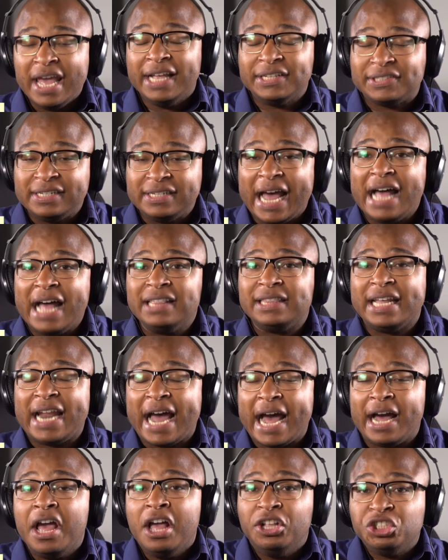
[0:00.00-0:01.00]
It's not that
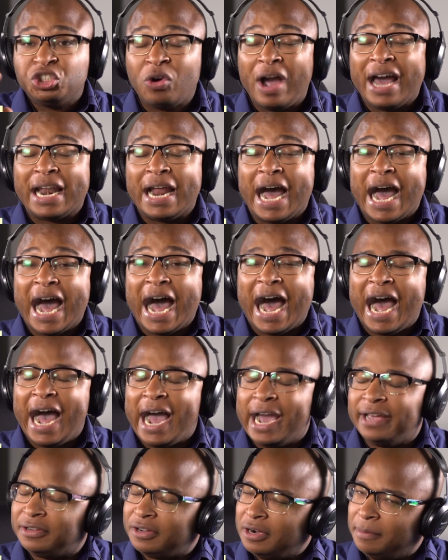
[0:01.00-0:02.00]
I try to
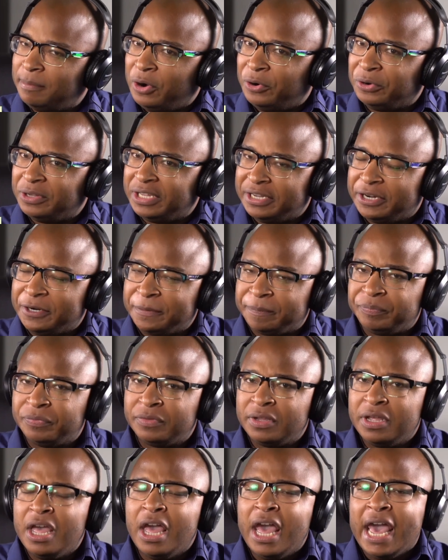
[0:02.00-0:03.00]
hide, come on here,
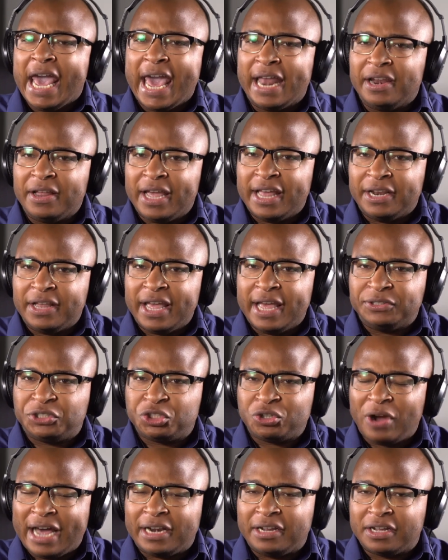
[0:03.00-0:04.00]
and, and, and
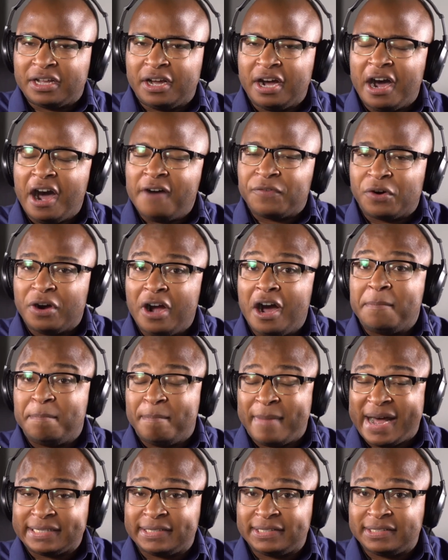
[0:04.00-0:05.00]
try to cover up
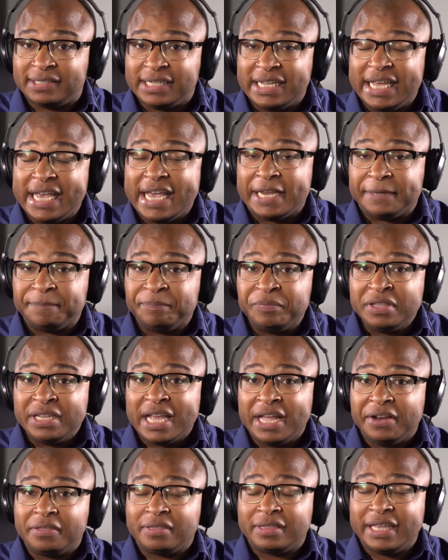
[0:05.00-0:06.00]
my sin
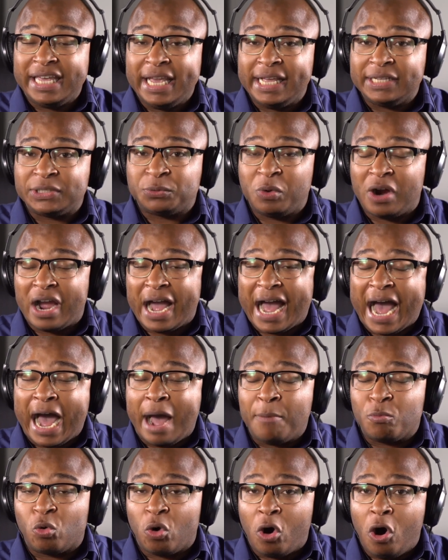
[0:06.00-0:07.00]
and the things where
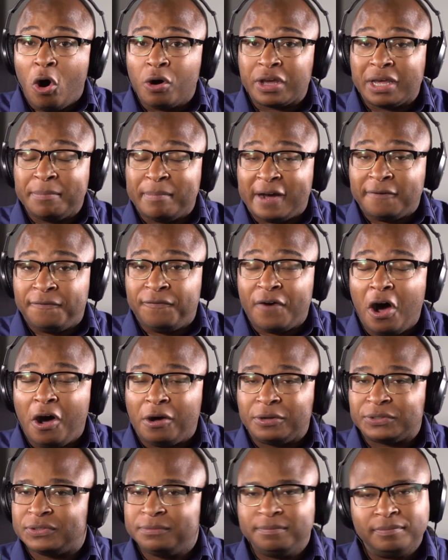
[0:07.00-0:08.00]
I'm wrong and my
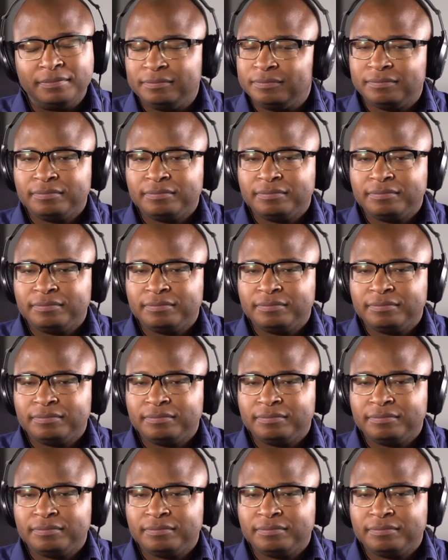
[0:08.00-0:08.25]
faults,